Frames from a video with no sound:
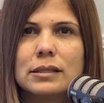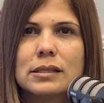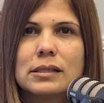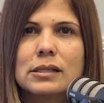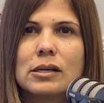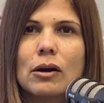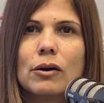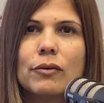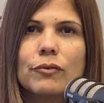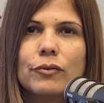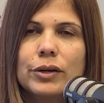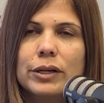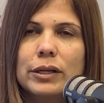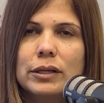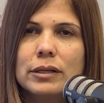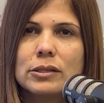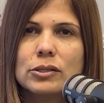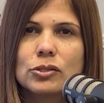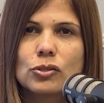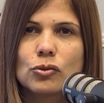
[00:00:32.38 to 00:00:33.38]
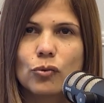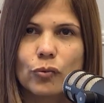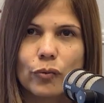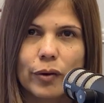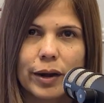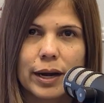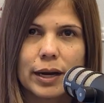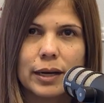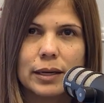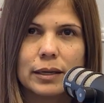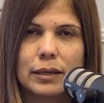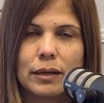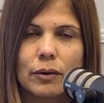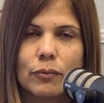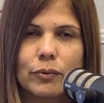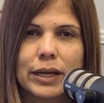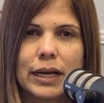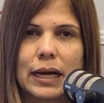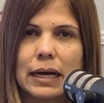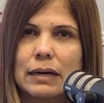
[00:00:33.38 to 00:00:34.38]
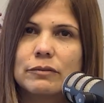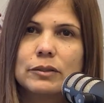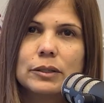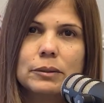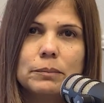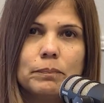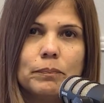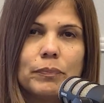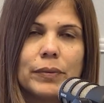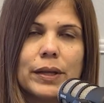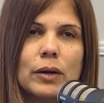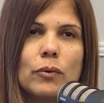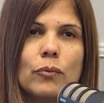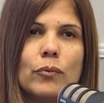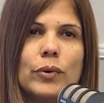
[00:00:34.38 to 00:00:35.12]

discovery. It's great that we have them.